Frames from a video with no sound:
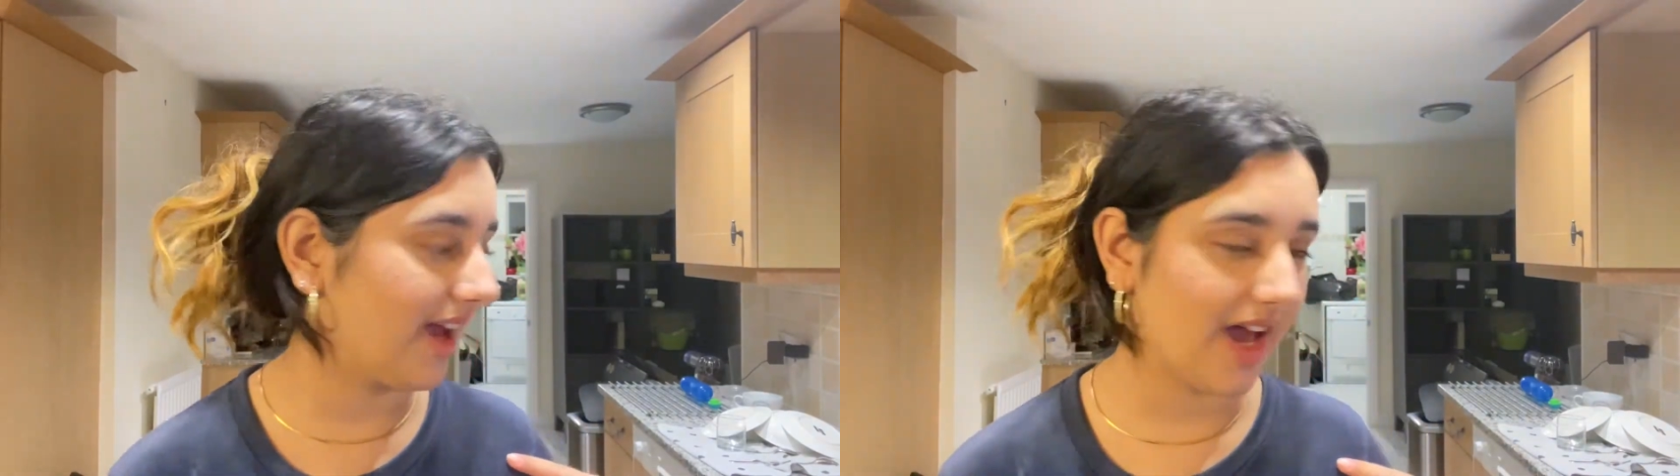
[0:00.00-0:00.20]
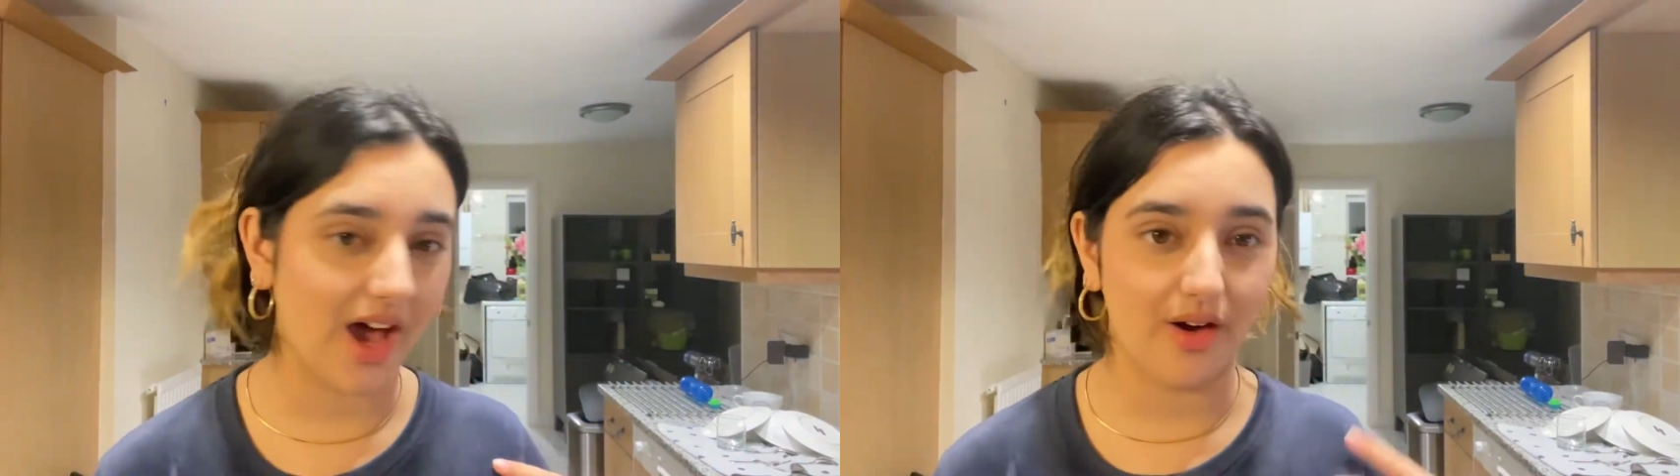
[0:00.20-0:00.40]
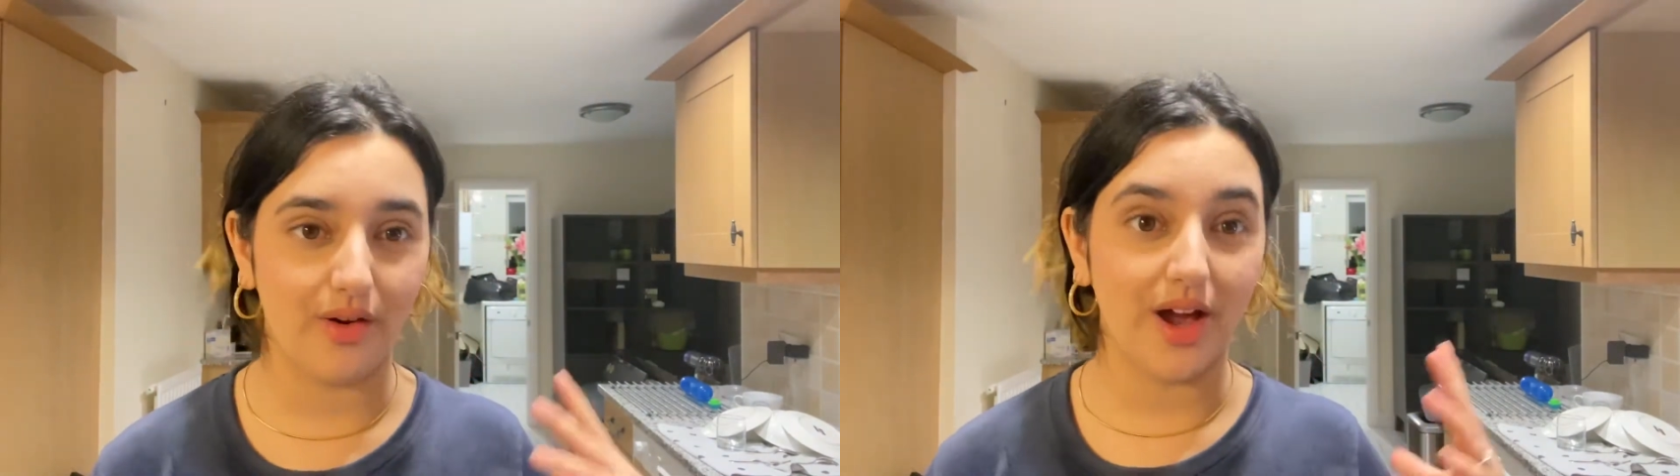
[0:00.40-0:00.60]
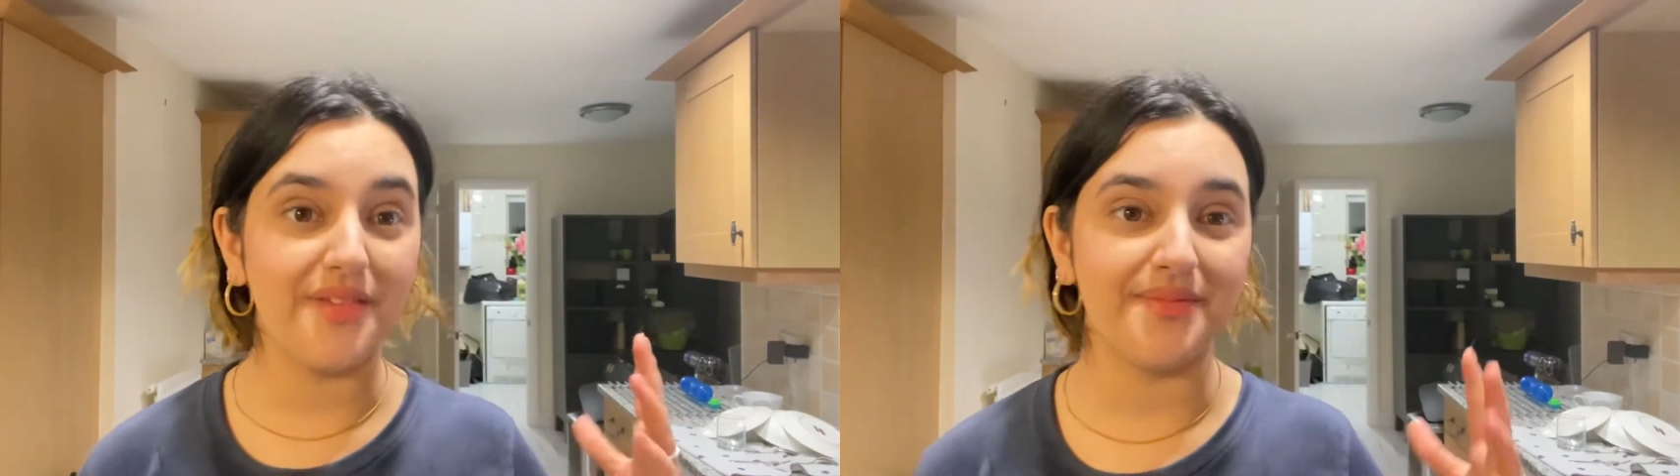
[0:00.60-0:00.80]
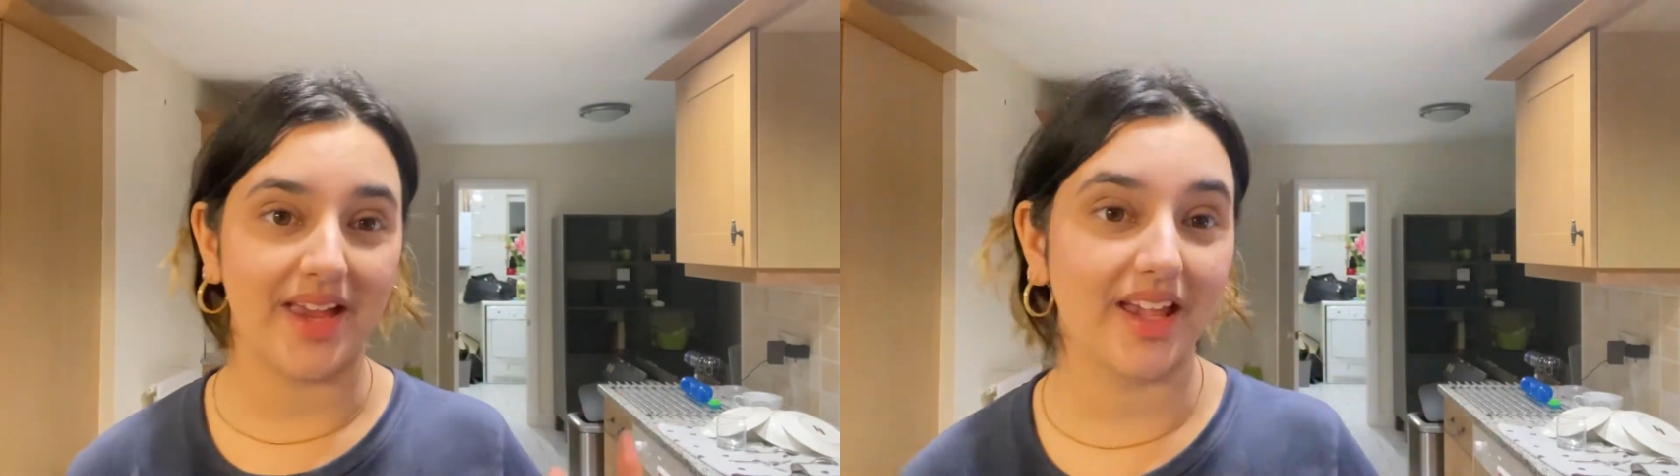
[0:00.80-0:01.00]
how I
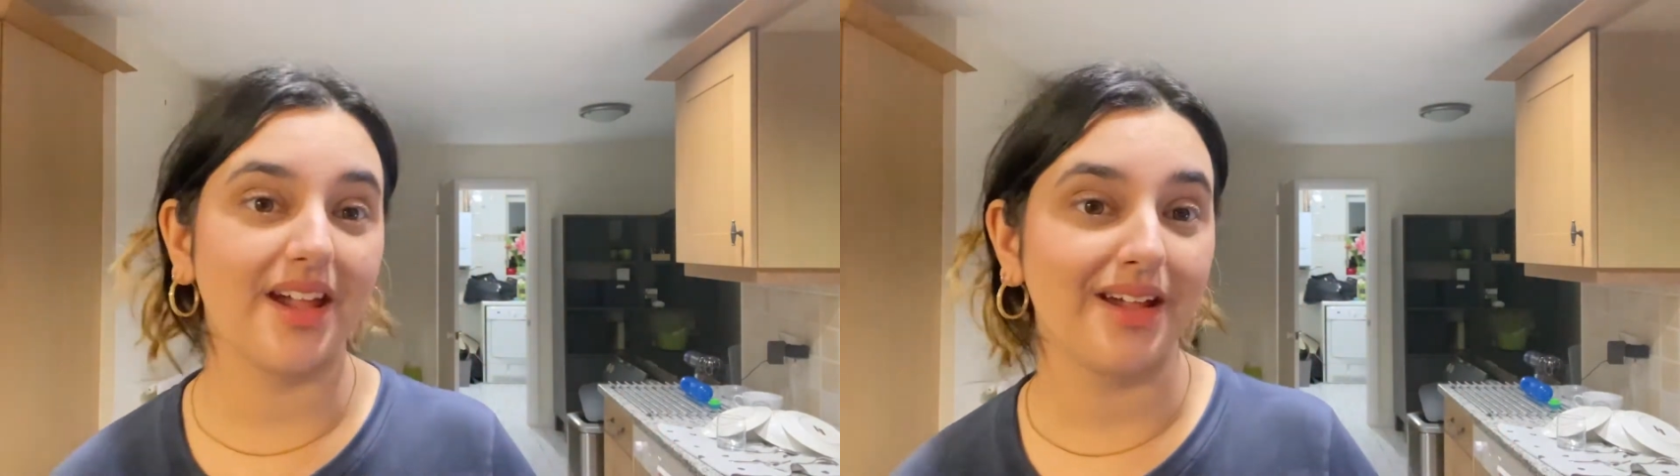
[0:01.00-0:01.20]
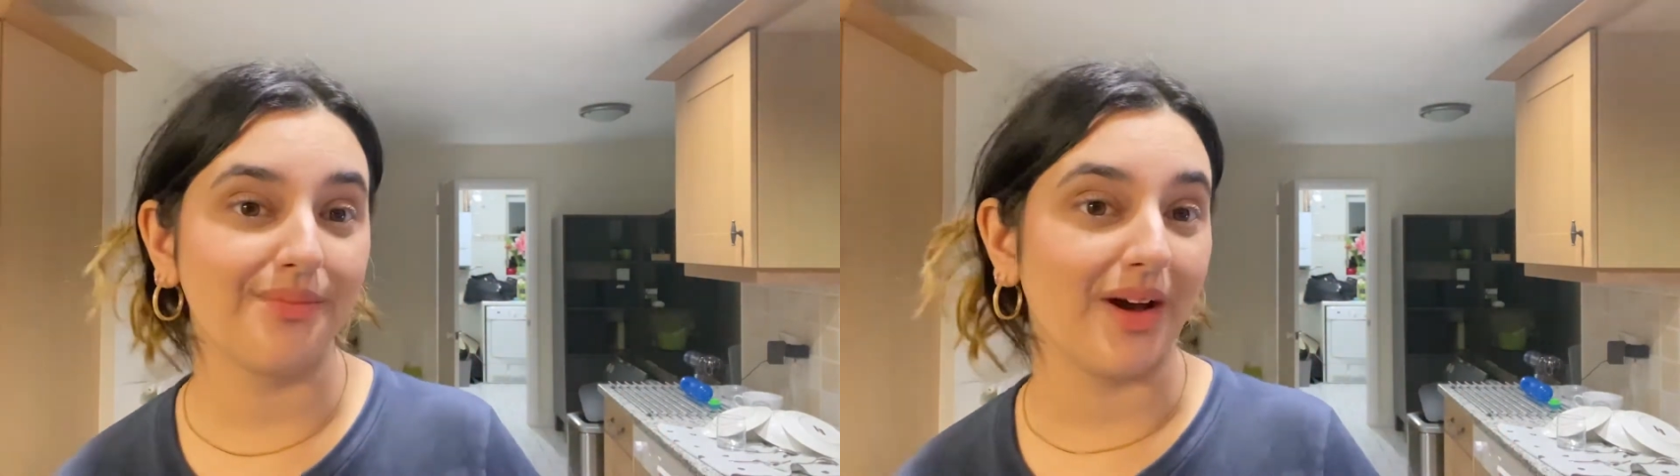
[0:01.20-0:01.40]
make